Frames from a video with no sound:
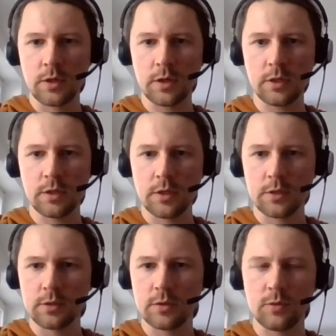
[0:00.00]
right
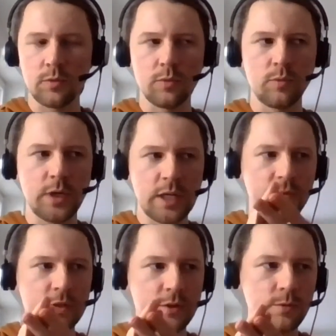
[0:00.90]
so we
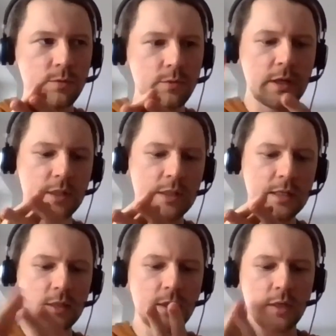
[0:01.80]
have these two like the
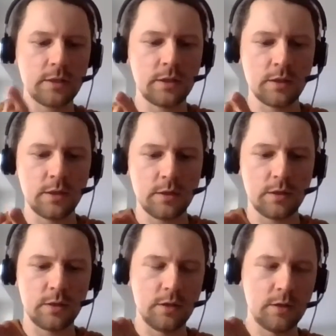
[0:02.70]
data lake and
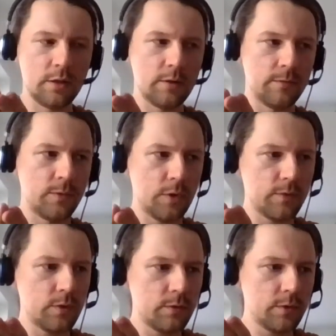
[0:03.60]
the the
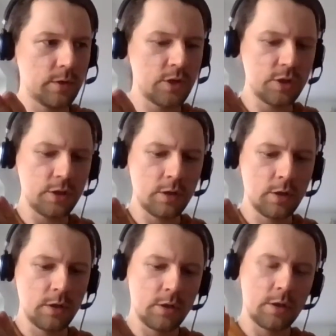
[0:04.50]
workflow engine
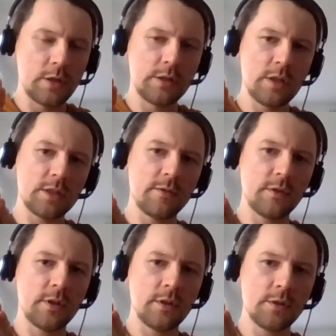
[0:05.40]
is there
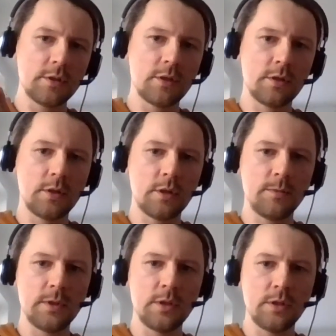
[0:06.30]
something else
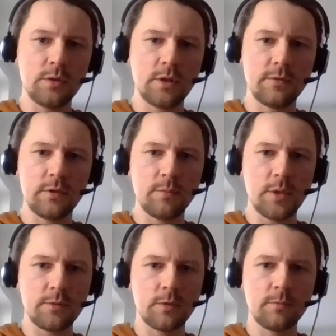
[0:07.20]
that we need to have in the
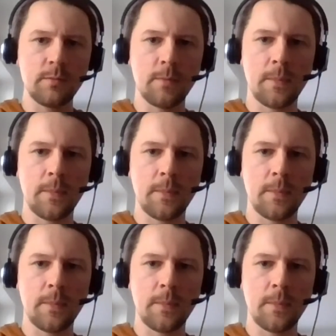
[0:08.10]
platform